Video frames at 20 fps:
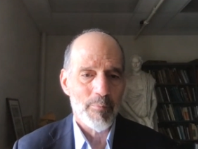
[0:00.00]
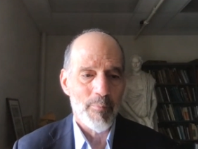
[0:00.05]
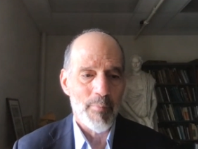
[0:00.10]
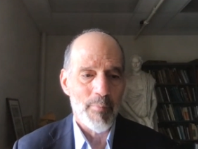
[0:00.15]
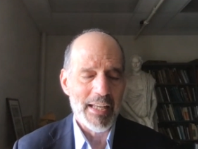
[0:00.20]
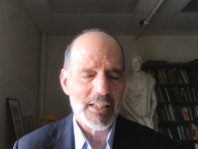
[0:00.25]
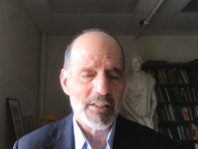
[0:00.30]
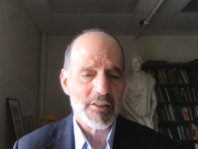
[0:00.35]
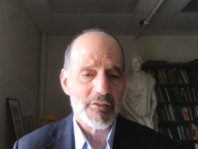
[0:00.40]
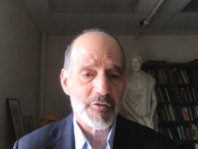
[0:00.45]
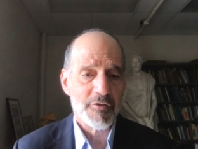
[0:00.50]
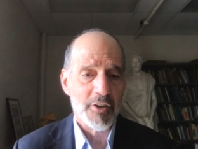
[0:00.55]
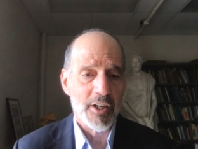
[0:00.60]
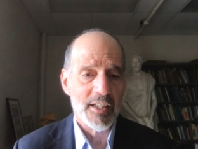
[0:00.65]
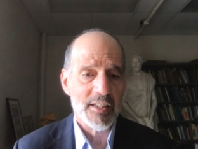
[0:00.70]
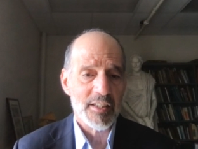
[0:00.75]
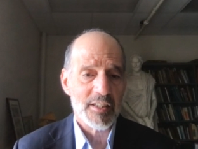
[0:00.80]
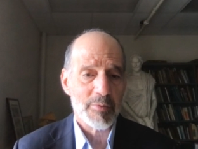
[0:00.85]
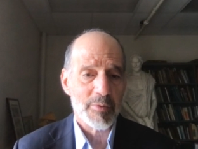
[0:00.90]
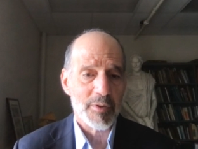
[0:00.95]
makes
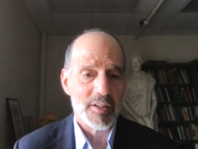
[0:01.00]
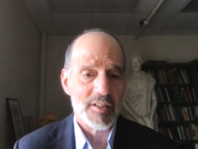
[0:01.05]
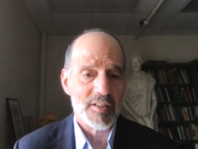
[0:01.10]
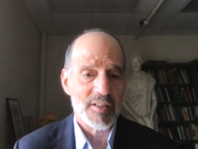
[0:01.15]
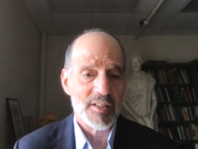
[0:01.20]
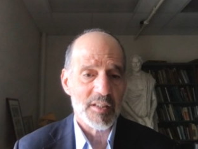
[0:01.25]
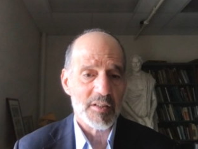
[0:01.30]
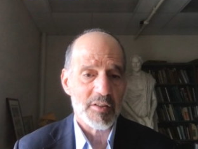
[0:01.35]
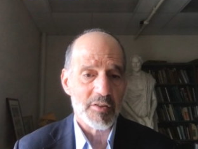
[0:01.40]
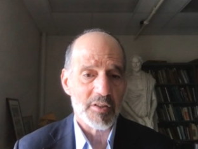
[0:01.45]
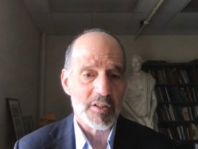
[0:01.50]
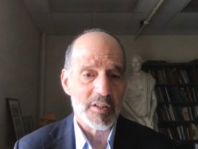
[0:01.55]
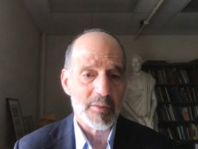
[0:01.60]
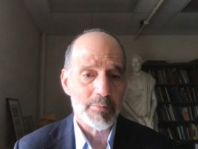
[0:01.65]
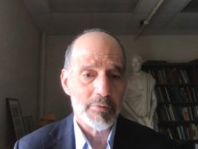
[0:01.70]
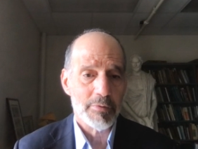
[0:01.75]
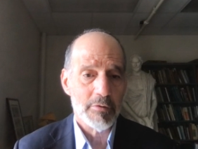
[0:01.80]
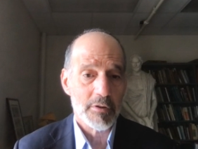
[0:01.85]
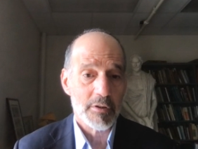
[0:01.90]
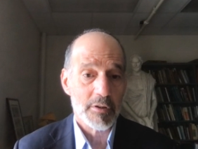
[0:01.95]
friends with Caesar's
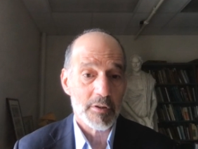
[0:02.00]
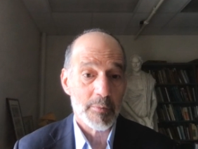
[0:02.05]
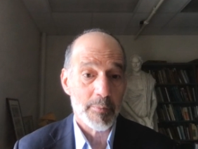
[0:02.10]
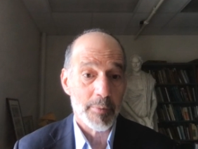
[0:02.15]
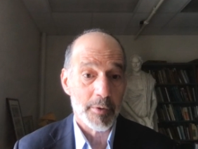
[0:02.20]
supporters,